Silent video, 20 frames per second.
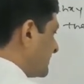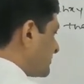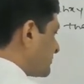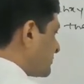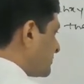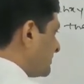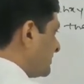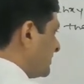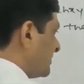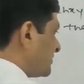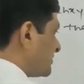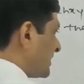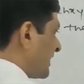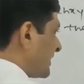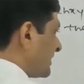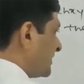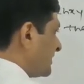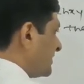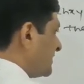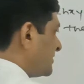So each
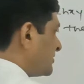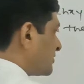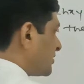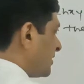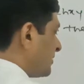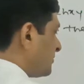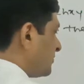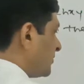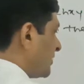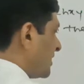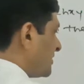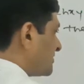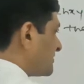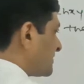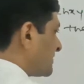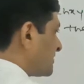angle is of what?